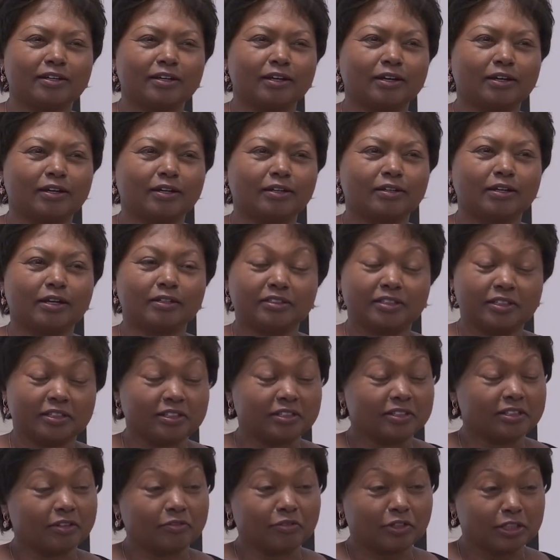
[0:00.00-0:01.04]

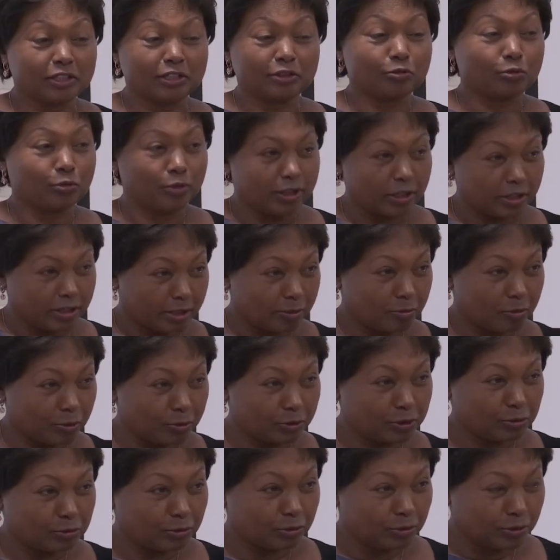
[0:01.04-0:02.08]
1973, and I'm
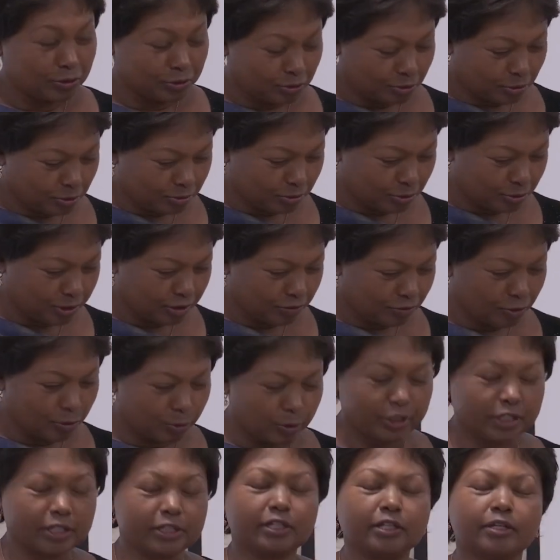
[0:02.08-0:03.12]
going to leave
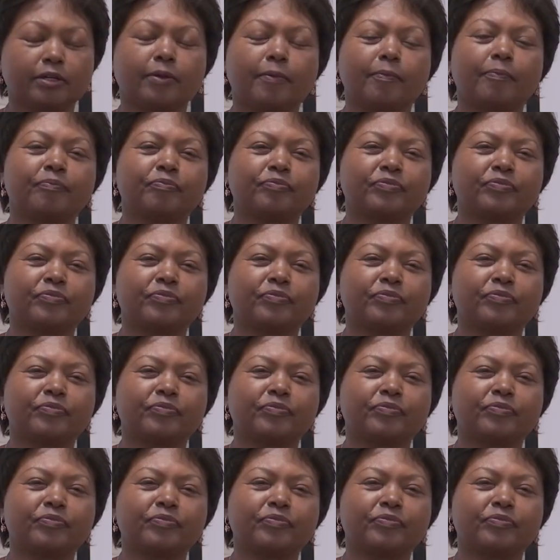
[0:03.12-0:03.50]
quickly.